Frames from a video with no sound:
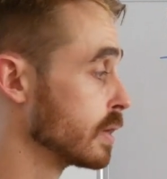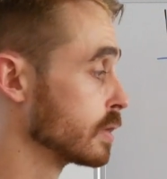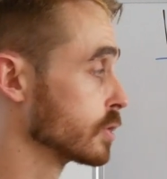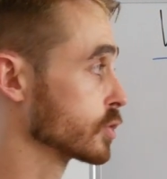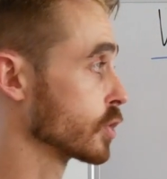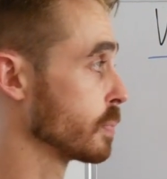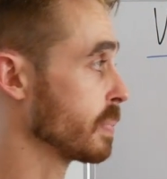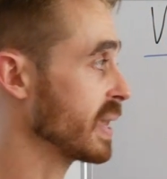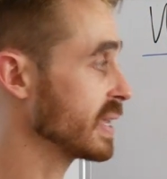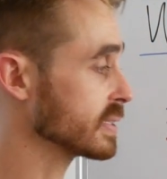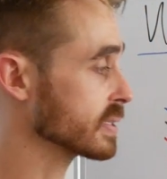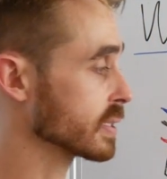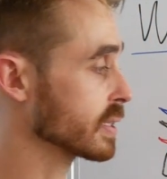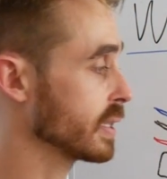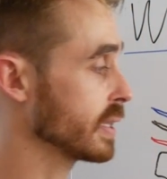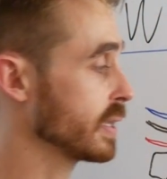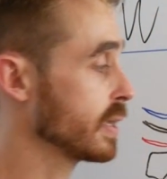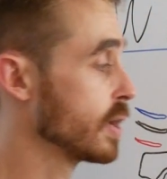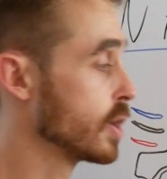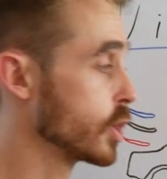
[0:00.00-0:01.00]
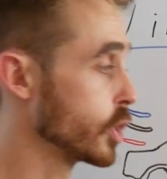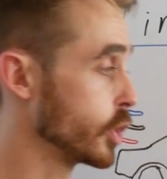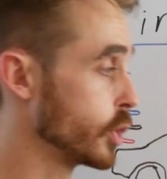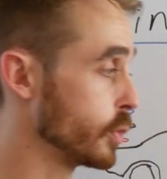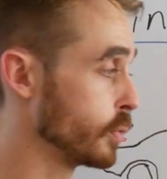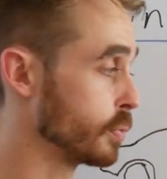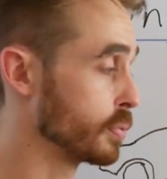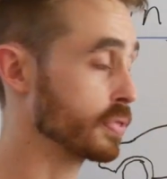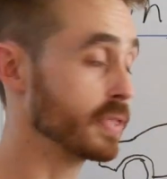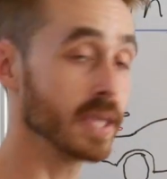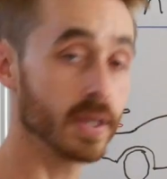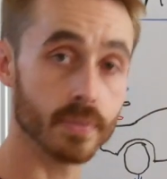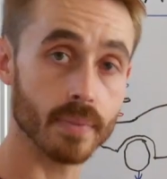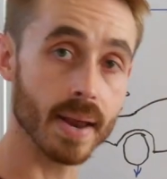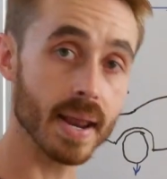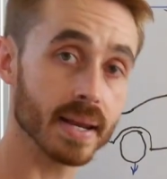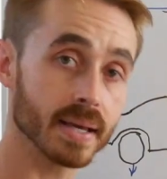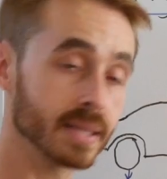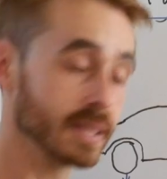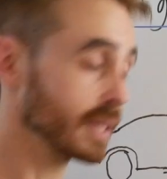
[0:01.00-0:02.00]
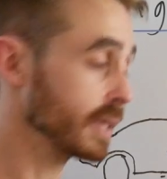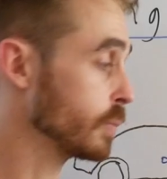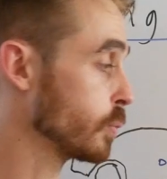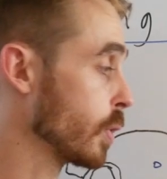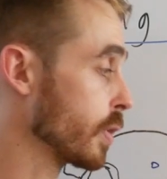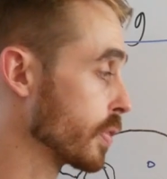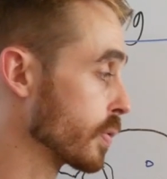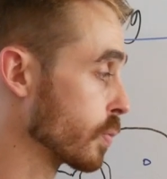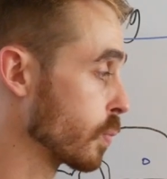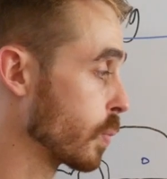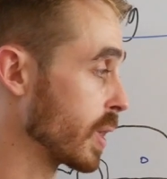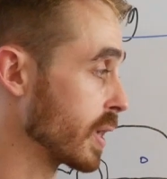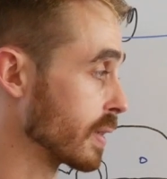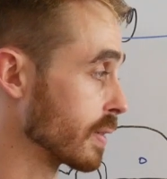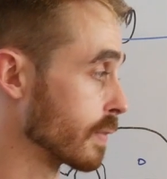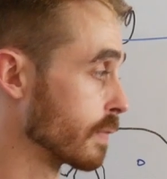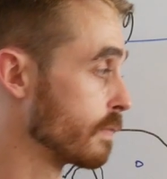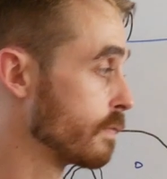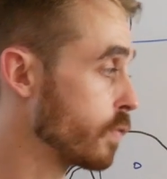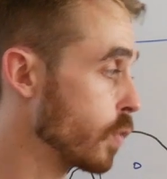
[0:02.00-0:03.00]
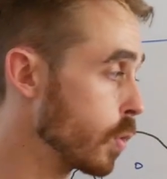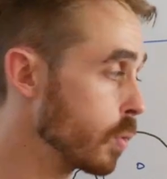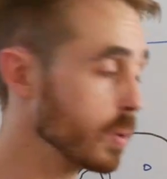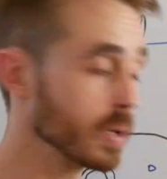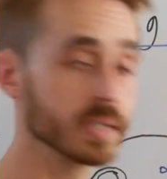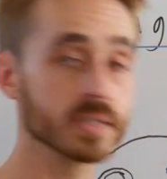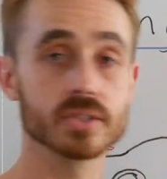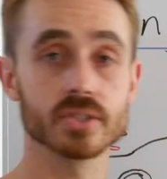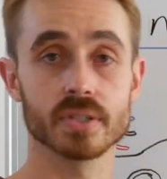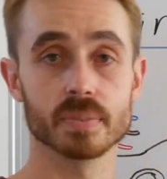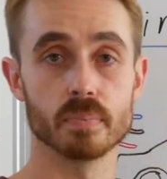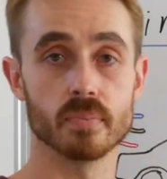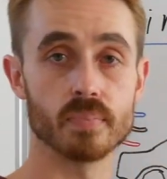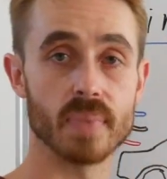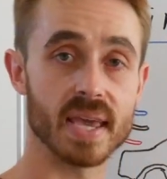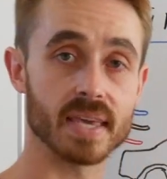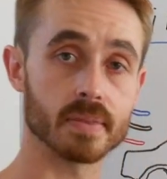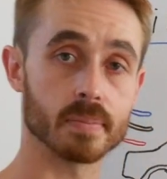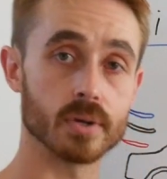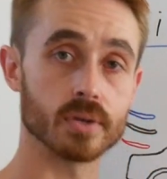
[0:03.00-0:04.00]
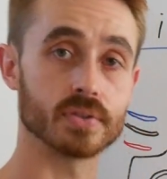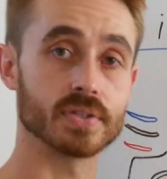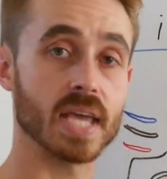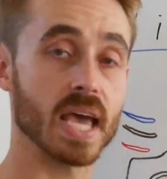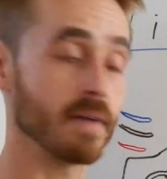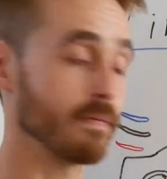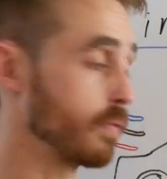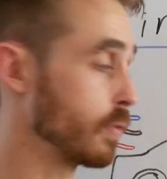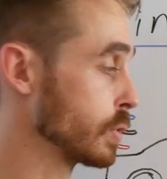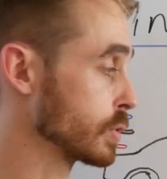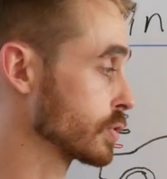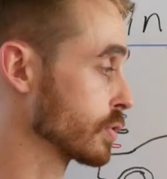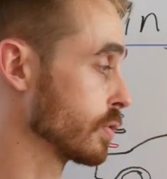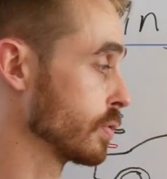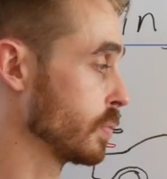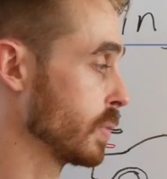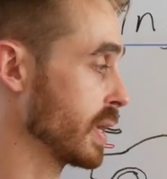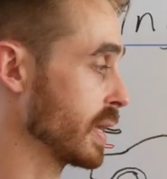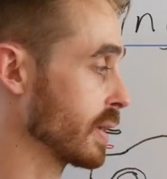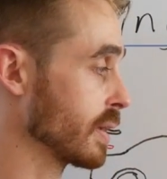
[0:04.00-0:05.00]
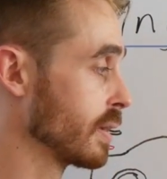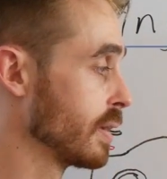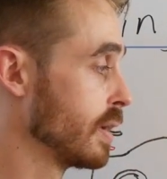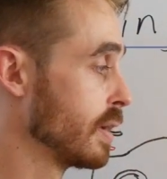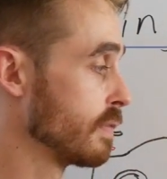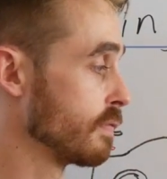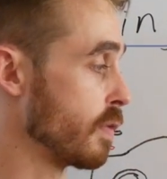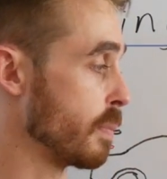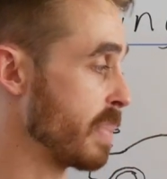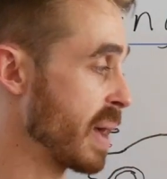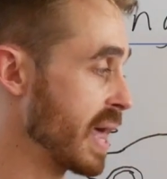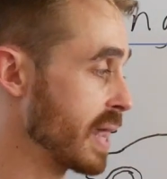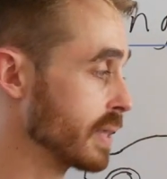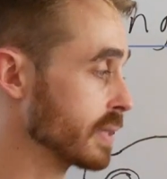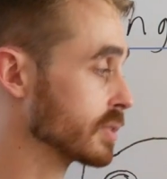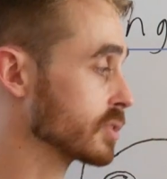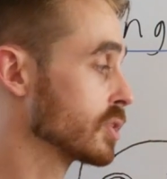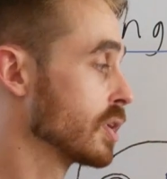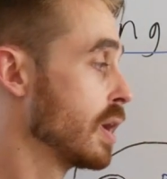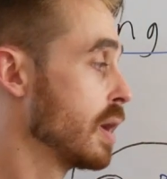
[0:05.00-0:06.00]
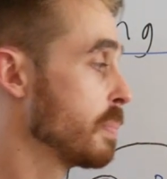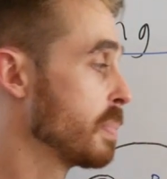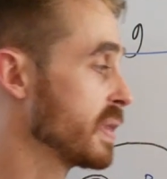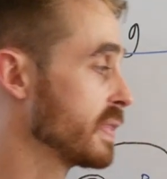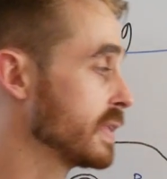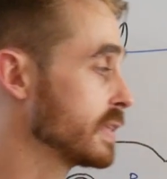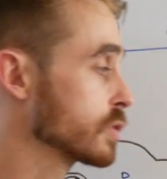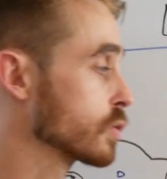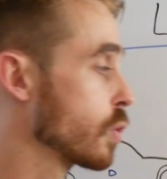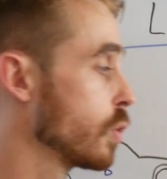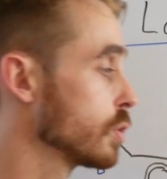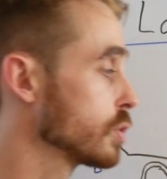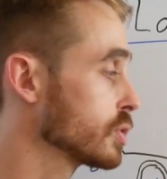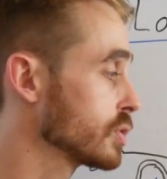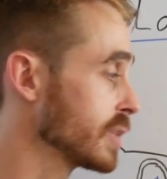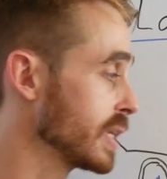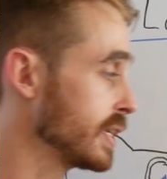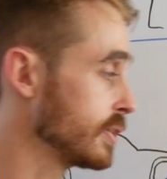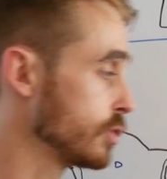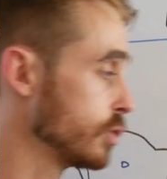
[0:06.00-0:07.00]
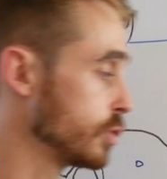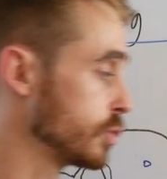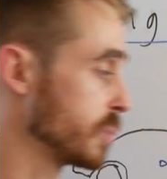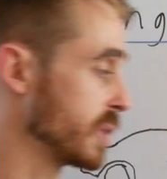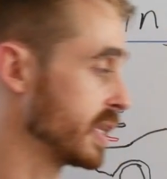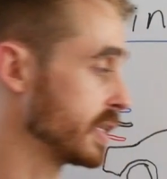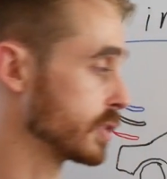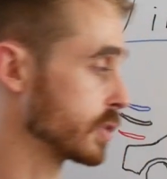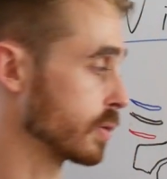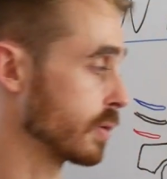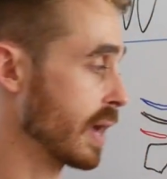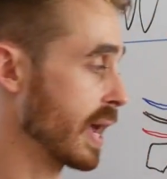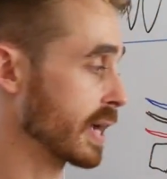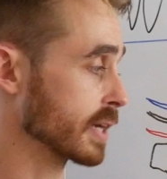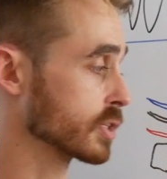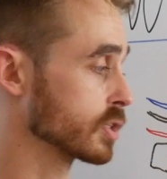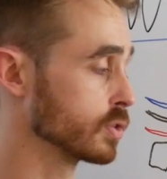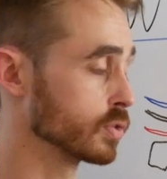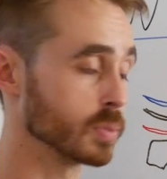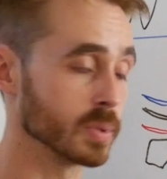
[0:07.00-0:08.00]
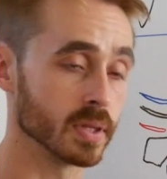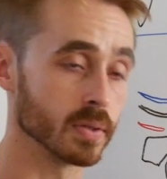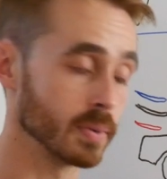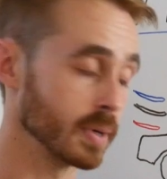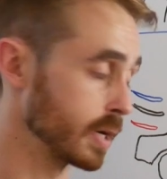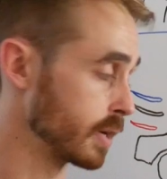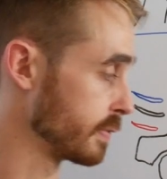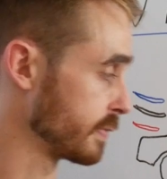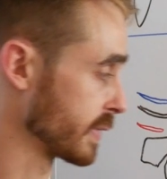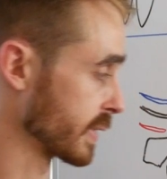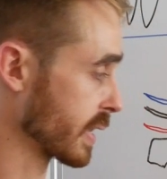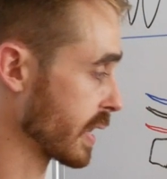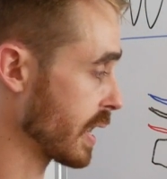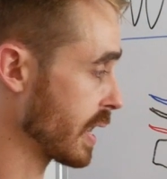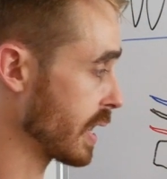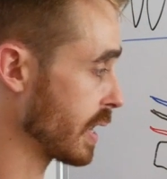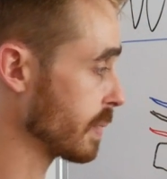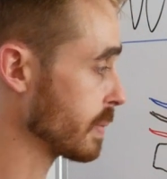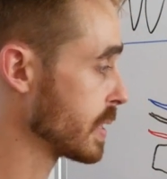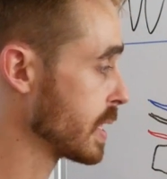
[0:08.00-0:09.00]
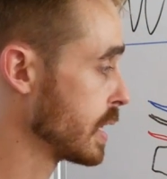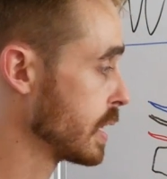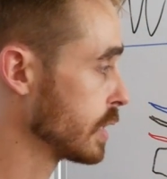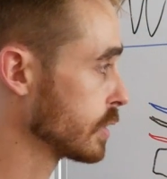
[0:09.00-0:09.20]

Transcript: So basically, you theoretically want the wing forwards to make most downforce of the wing for balance, but this causes issues with interactions with the rear of the car.